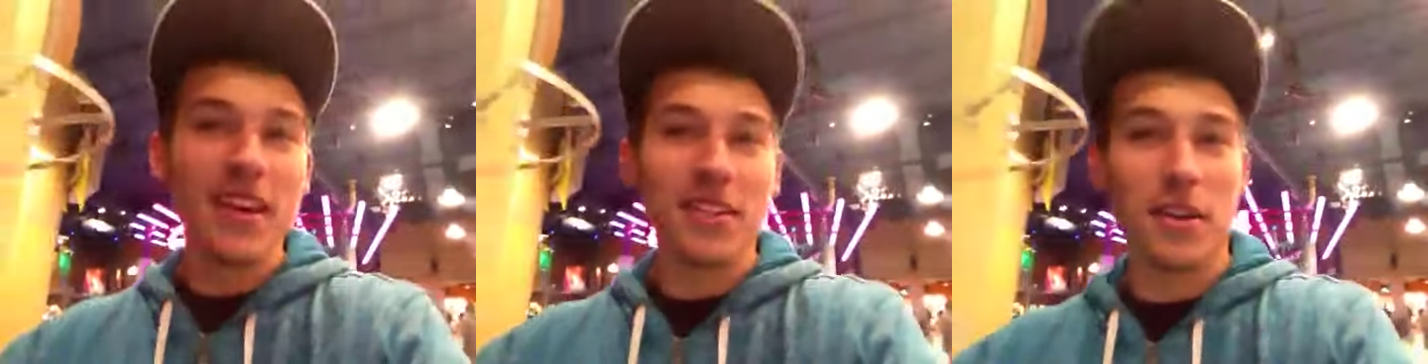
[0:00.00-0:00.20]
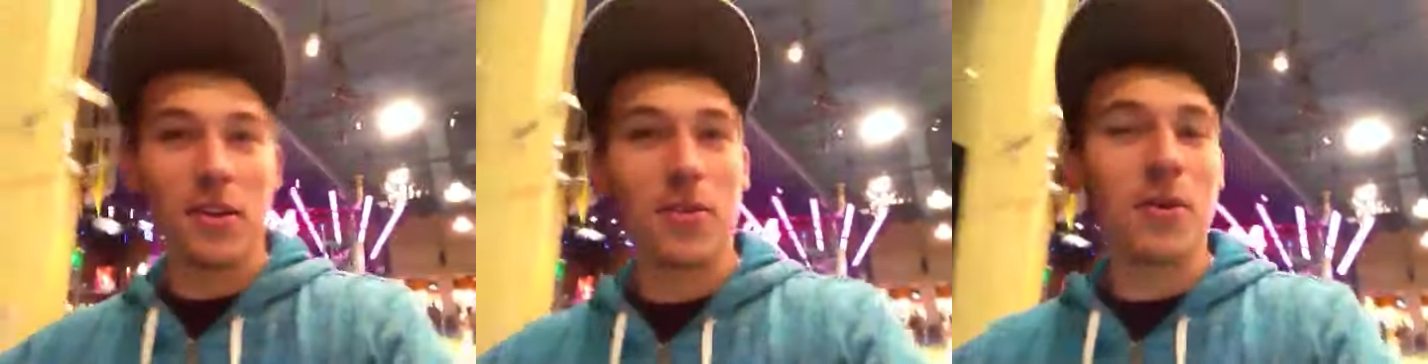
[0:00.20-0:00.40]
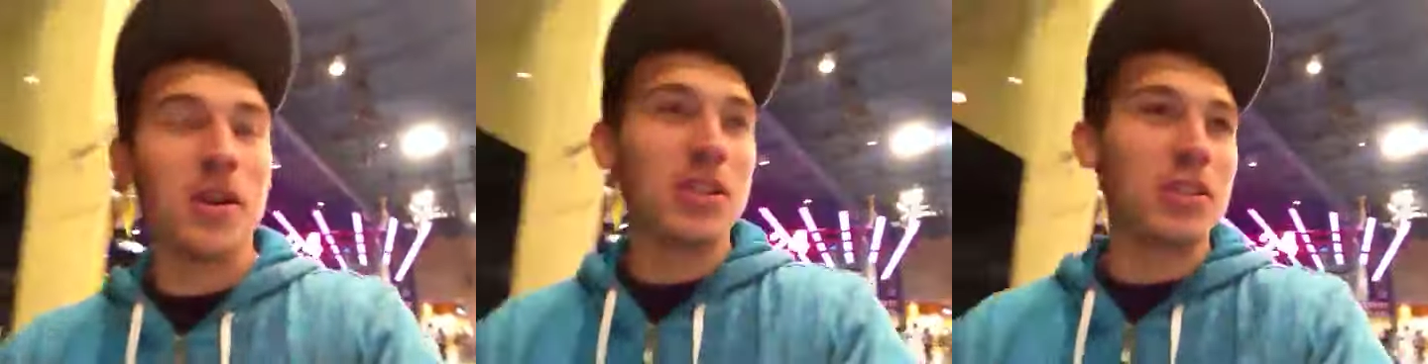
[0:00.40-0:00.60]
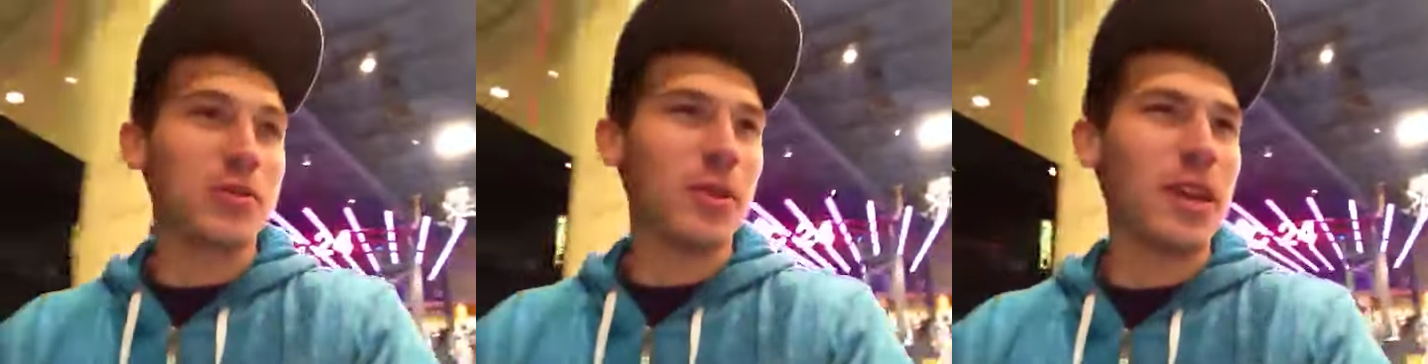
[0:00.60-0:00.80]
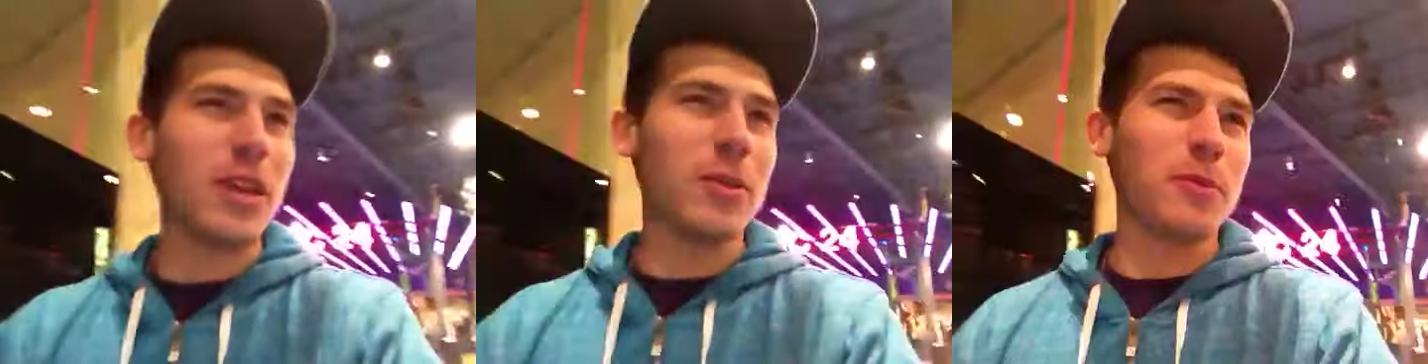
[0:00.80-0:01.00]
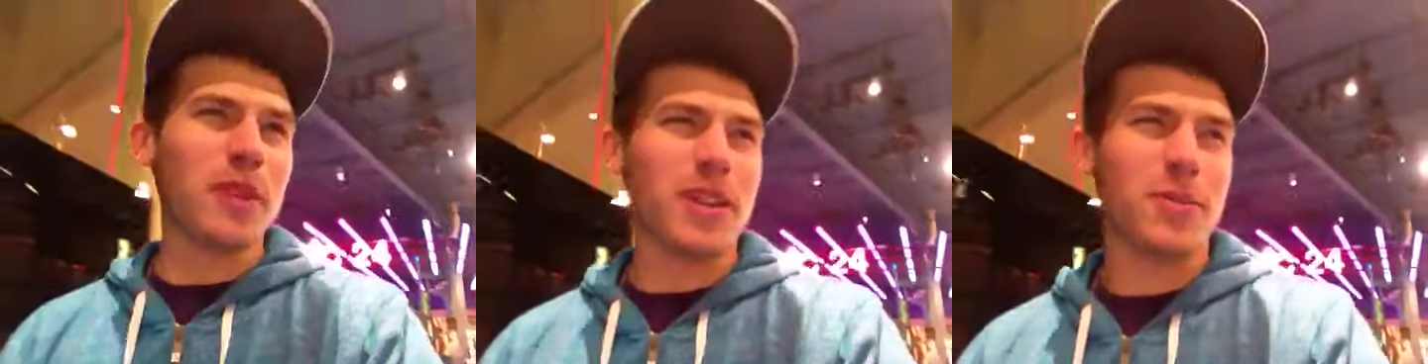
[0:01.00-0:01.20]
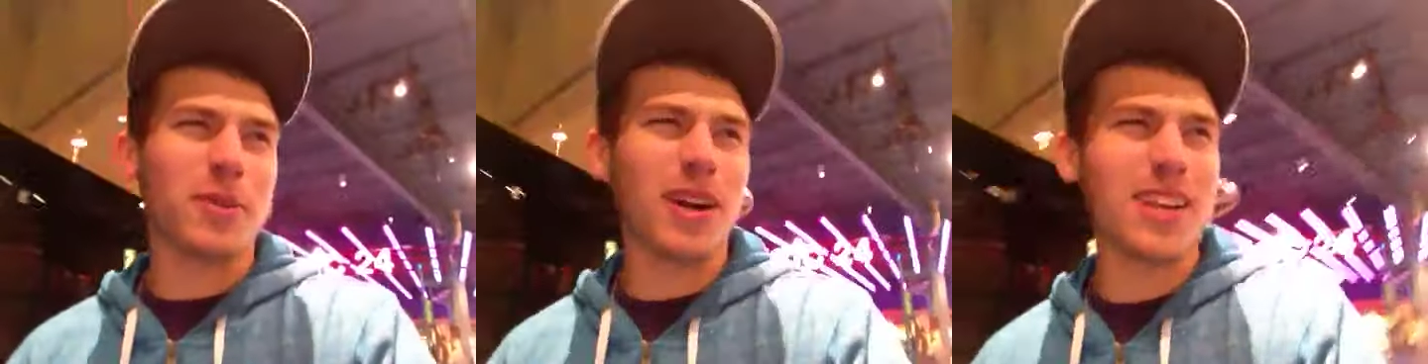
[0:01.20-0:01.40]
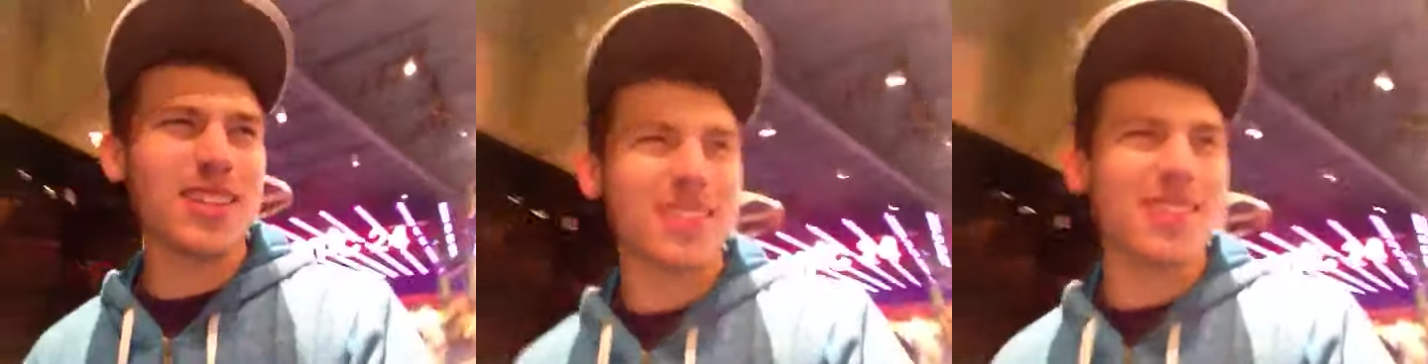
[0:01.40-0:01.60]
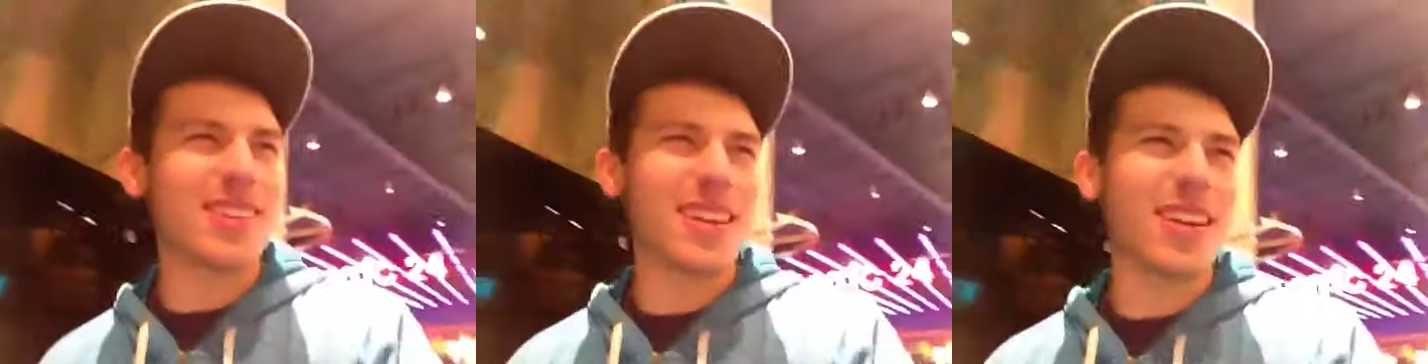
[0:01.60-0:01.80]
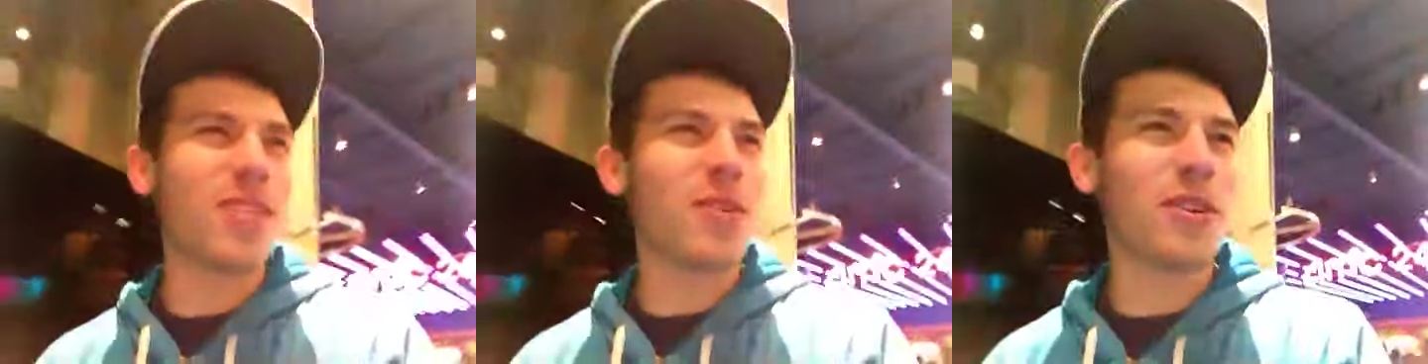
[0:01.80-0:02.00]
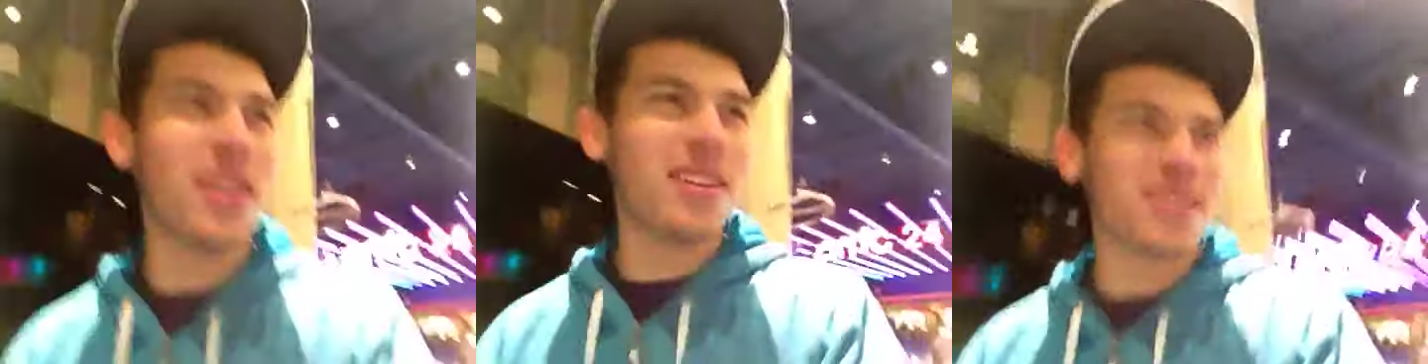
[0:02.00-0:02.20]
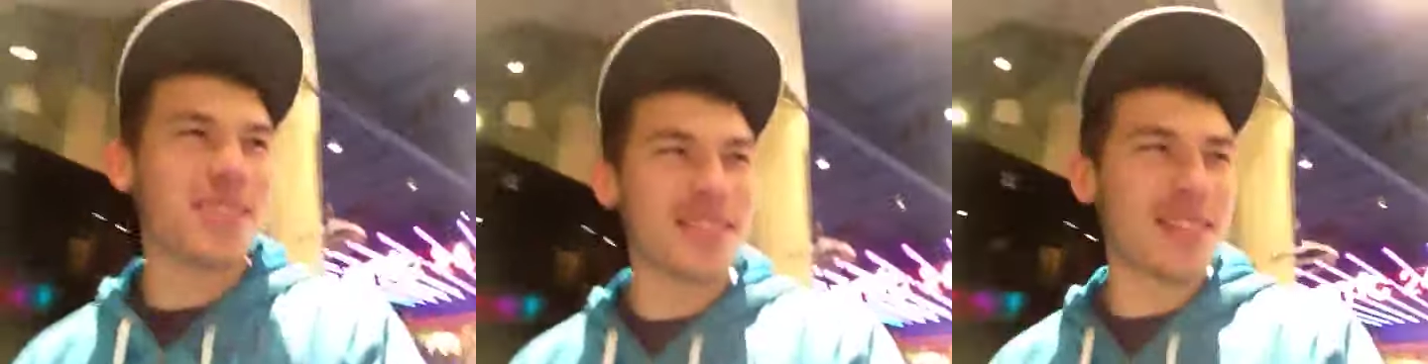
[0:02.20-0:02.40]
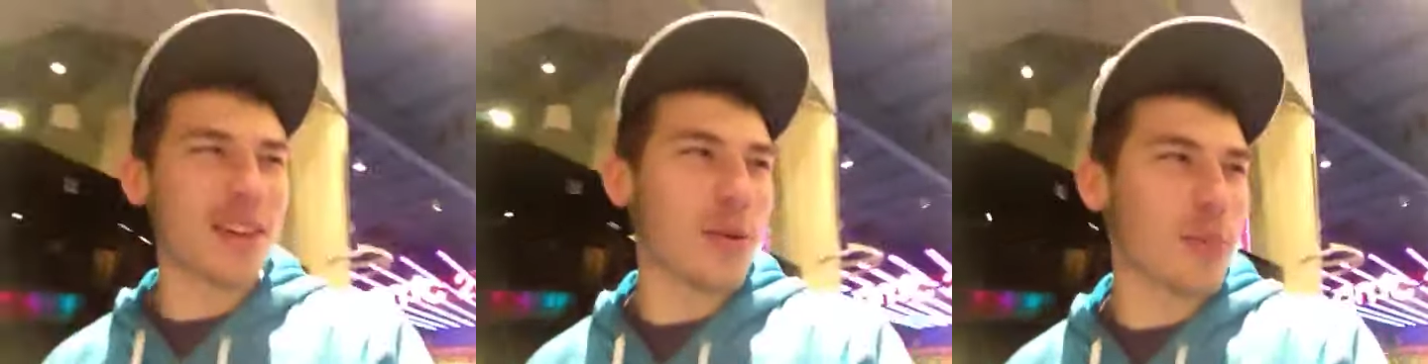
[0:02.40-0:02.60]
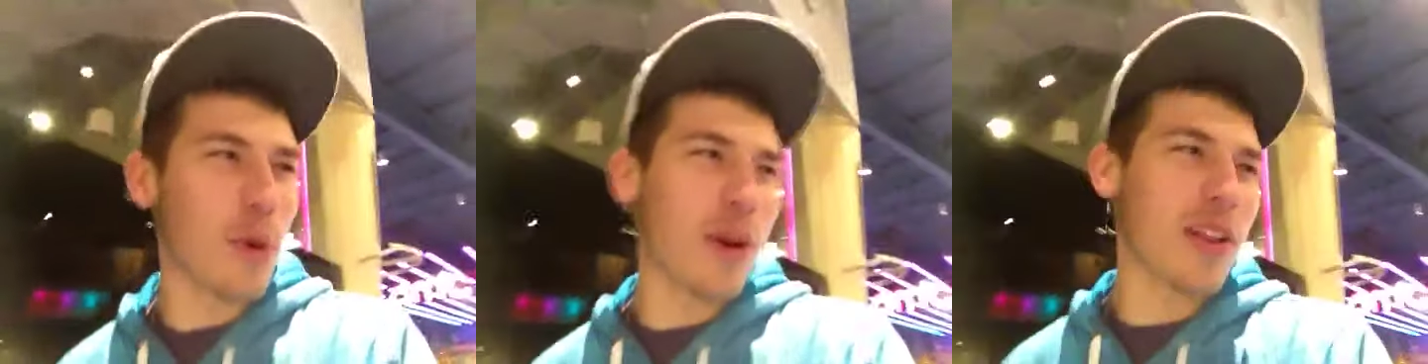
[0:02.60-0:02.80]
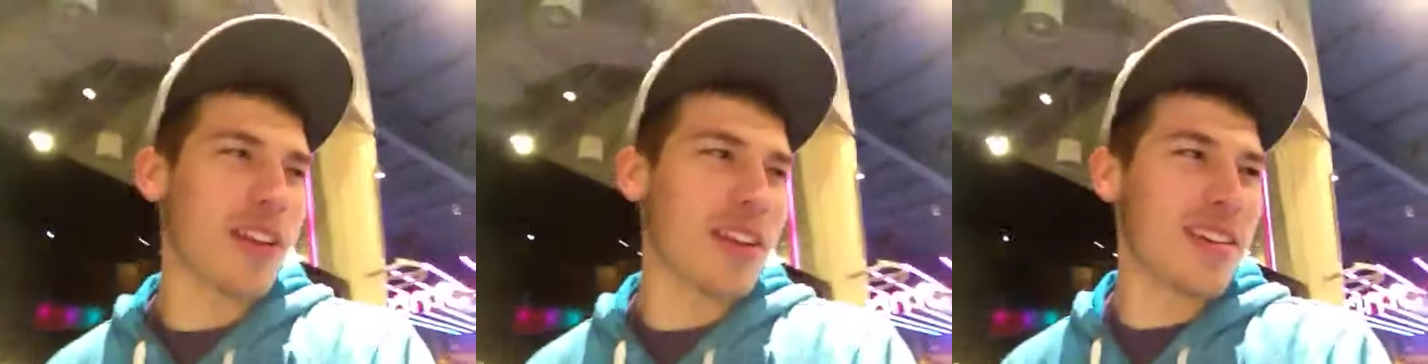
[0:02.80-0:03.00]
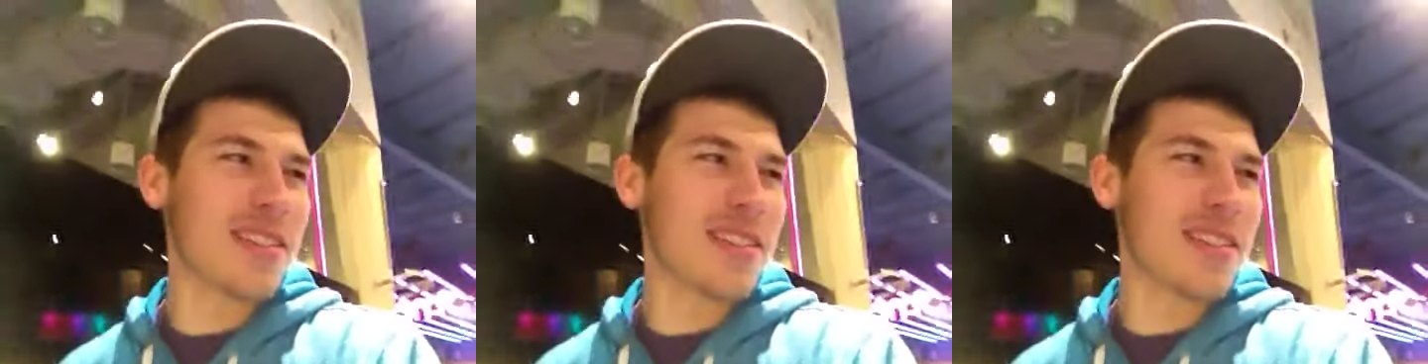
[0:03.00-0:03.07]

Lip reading: They're going to watch this video and be like, why is this kid doing this? This is so pointless.